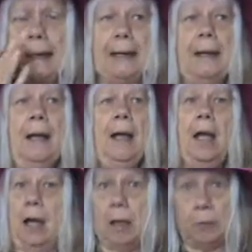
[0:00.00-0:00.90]
and,
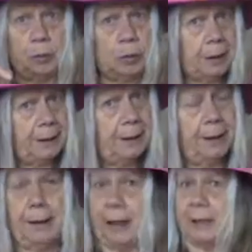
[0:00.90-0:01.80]
oh boy,
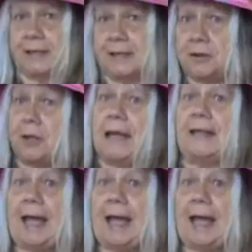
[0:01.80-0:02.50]
a sister like